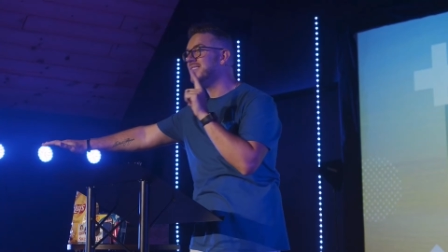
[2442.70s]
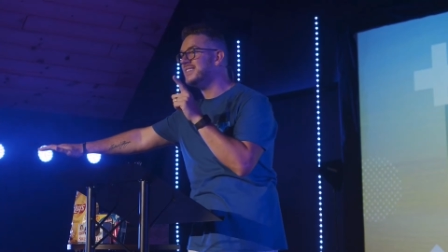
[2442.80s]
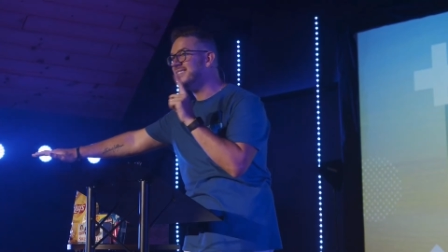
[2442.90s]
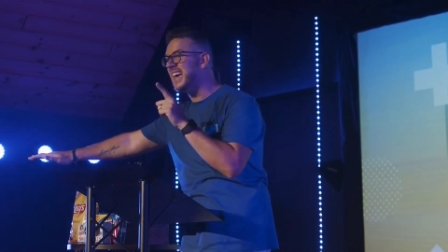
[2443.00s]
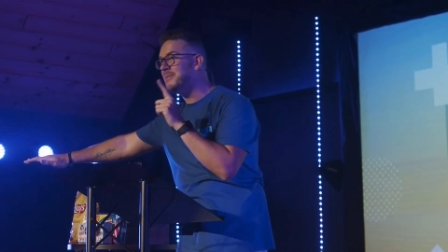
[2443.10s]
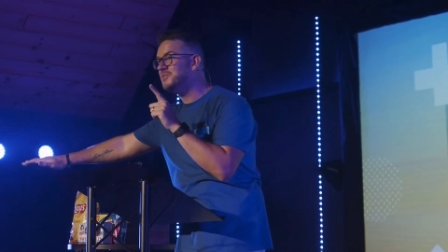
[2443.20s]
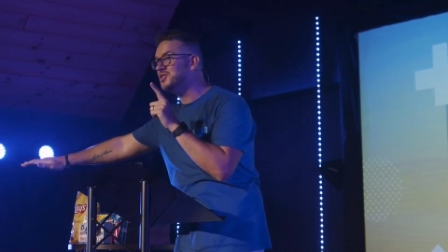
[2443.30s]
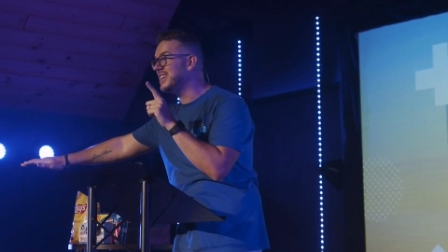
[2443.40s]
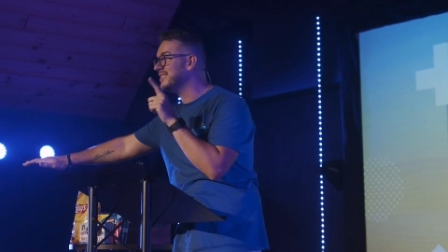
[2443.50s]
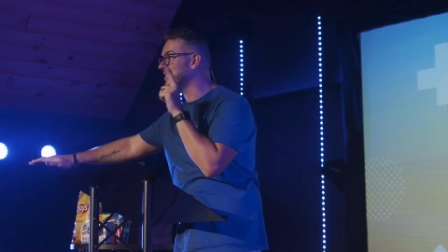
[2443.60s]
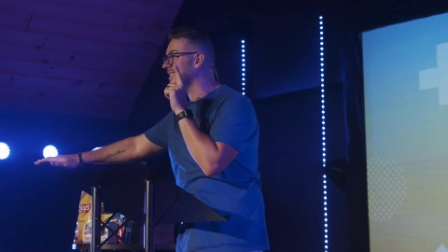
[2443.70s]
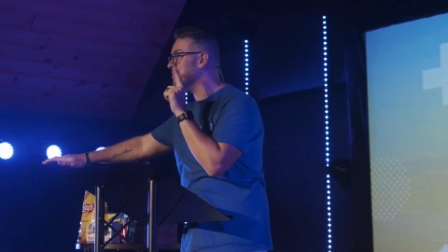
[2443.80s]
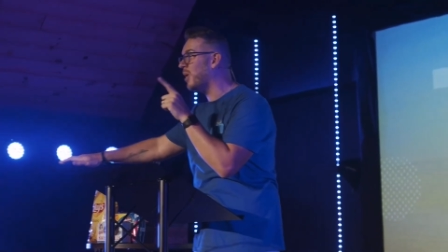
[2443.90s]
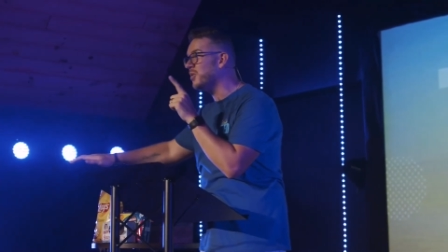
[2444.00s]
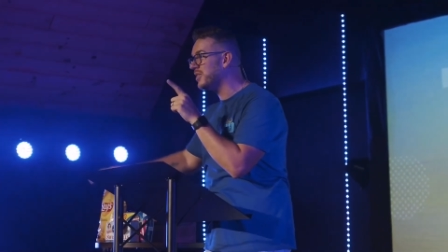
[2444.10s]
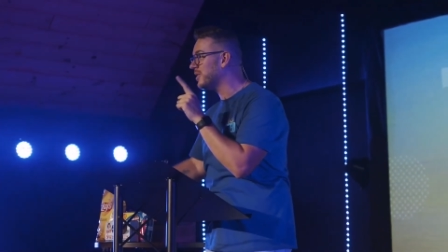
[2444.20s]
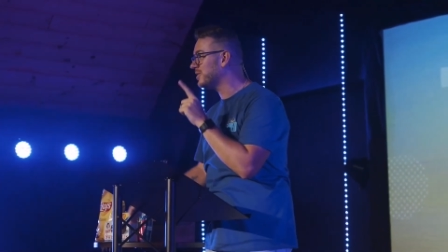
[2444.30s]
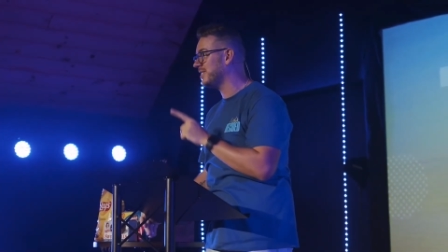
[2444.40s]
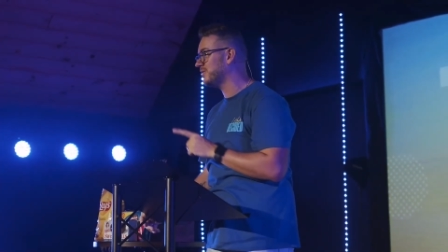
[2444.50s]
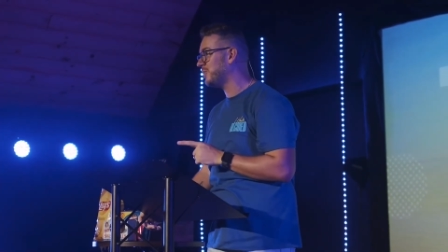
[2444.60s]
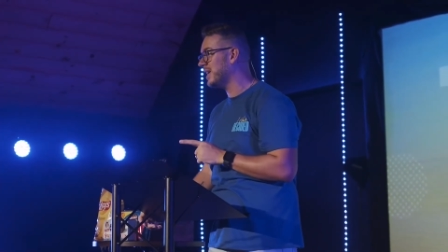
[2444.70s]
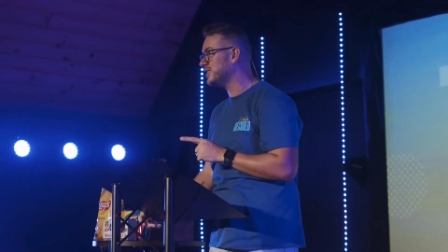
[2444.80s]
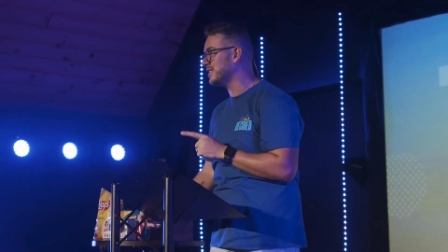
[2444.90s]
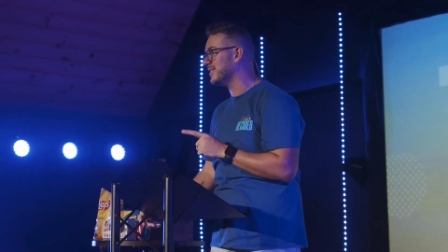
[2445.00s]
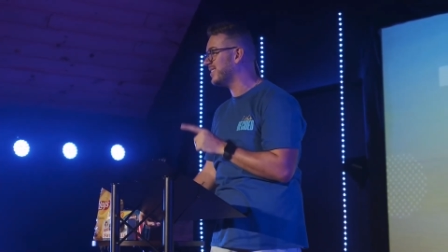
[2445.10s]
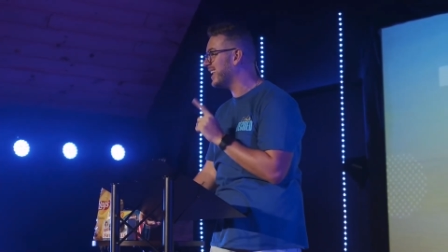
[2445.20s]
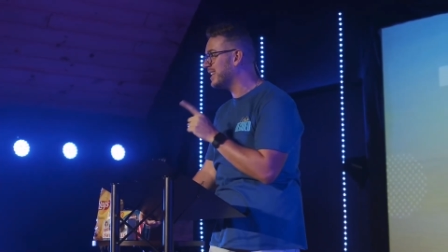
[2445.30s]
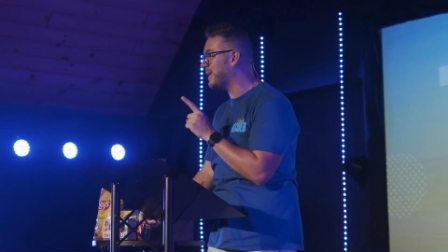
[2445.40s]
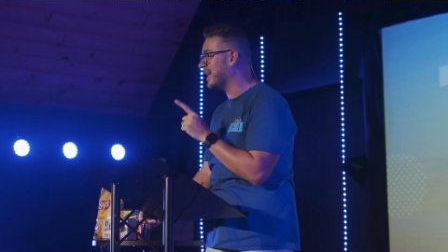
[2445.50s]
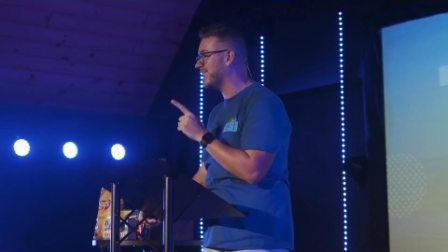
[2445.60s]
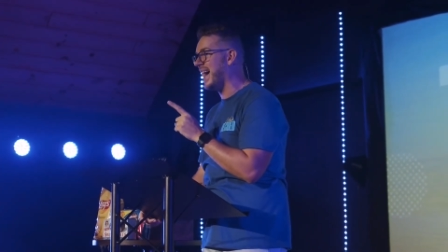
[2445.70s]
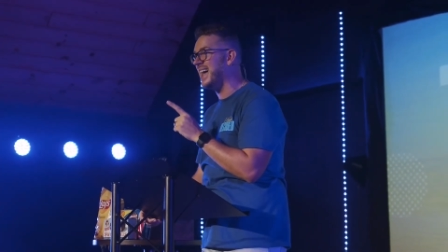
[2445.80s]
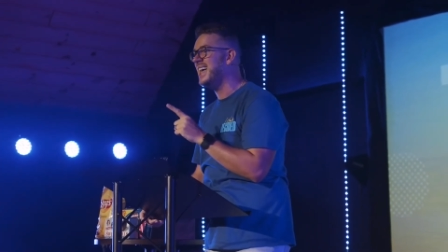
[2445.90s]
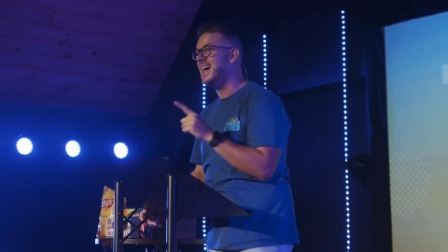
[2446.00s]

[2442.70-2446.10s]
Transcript: same Jesus in both of those situations. Think about that.